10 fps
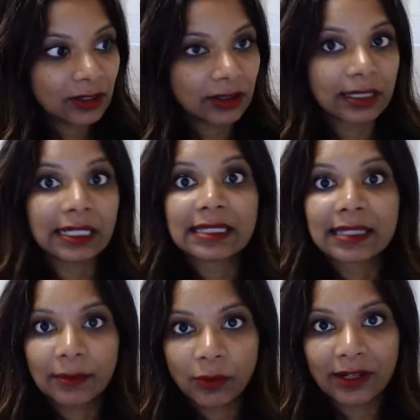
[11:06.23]
You're going to
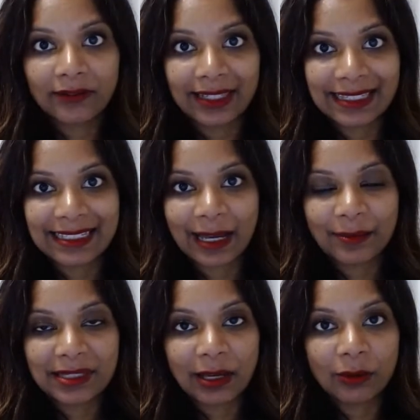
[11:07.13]
skip one of the
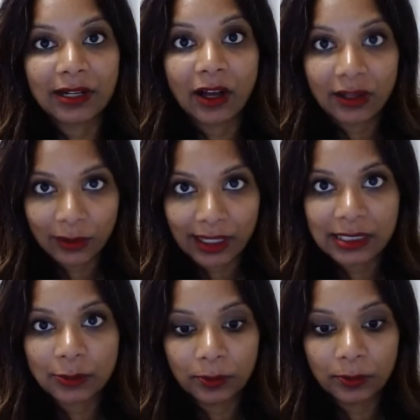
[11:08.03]
steps that would otherwise
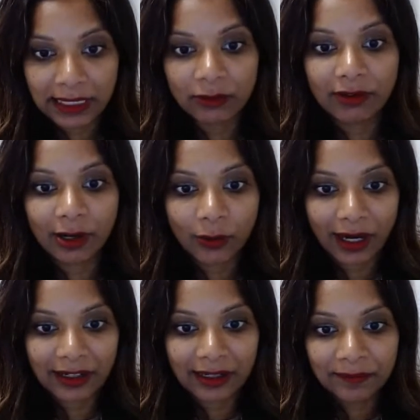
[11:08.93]
be
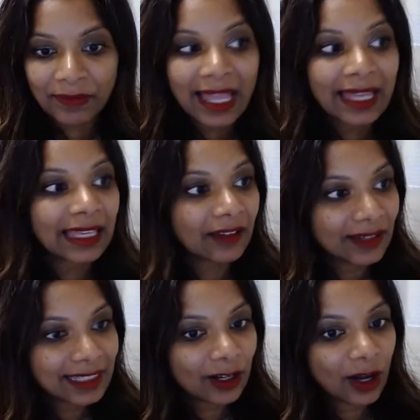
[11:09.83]
required. Give
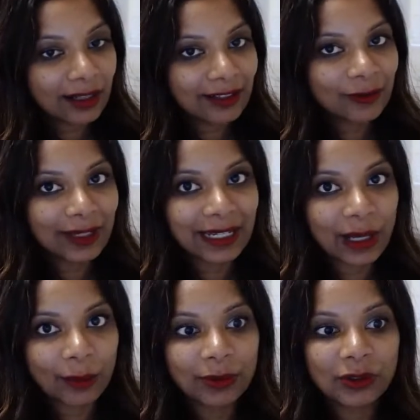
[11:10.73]
us a call if we can
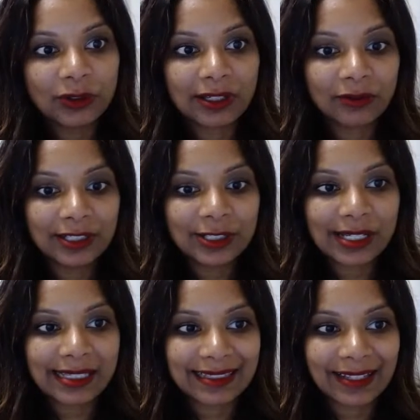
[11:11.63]
help you. You can reach
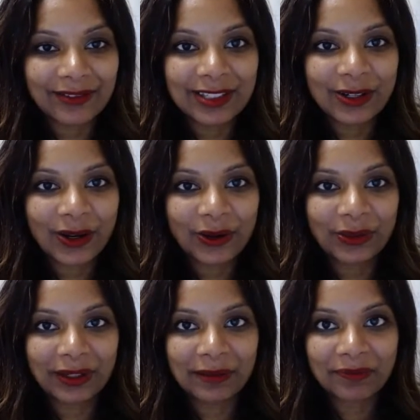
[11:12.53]
us at
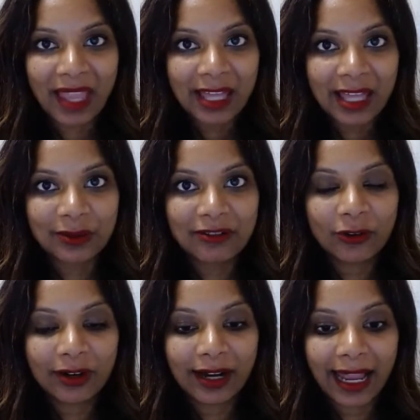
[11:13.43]

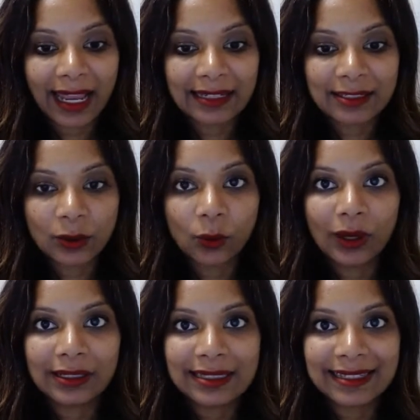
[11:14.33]

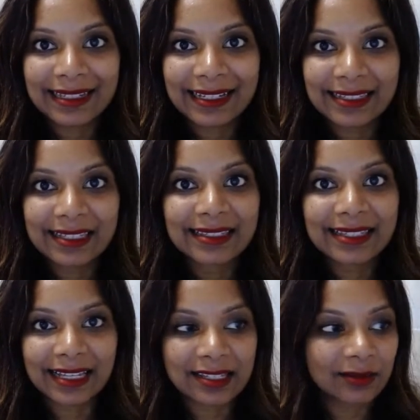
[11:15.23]

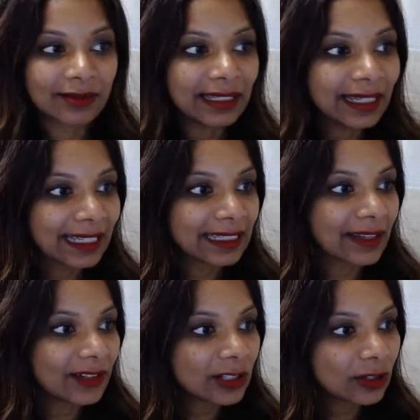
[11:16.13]
703-348-1663. Again,
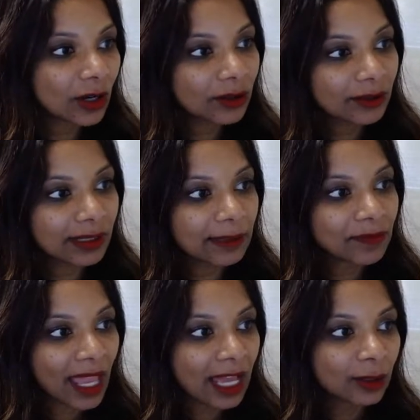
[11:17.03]

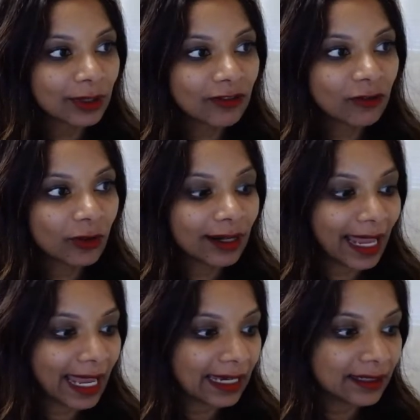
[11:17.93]

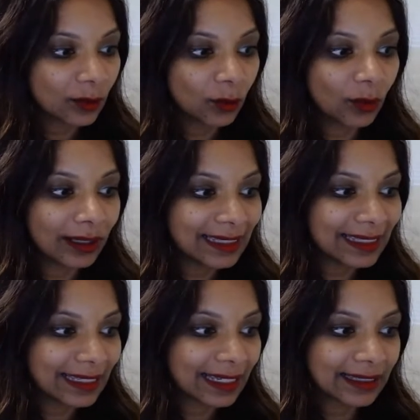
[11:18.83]

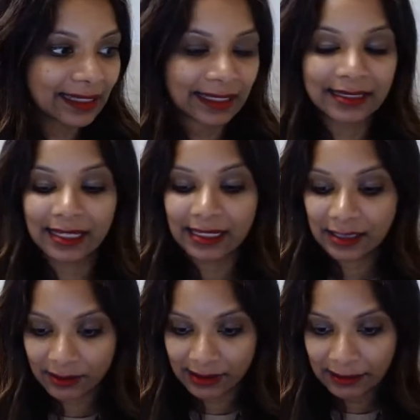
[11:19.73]

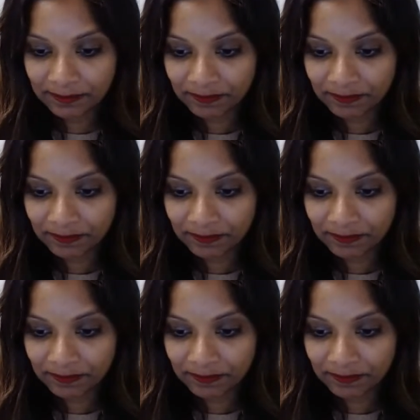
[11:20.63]
703-348-1663.